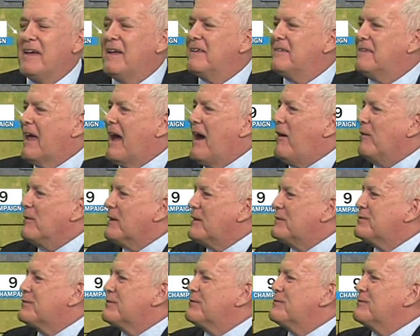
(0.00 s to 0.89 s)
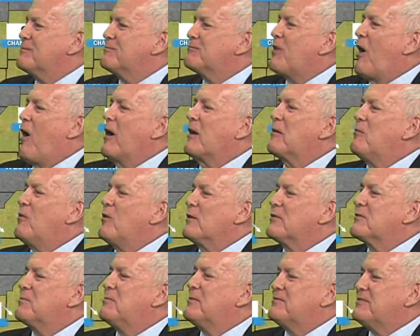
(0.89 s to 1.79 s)
Now let's talk more
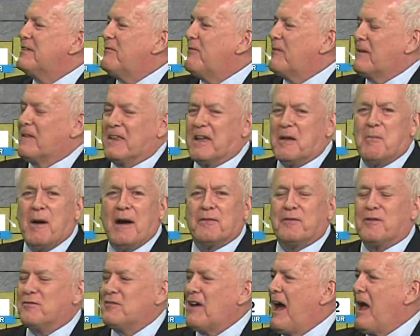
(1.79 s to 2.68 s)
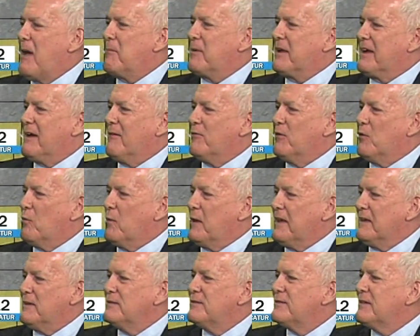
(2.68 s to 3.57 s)
specifically about the timing of the
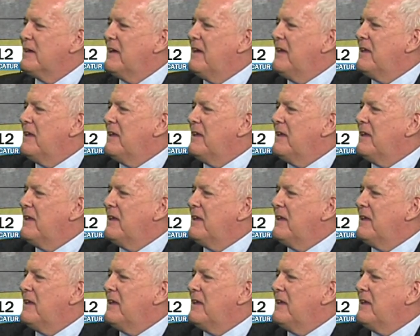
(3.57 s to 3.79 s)
winds,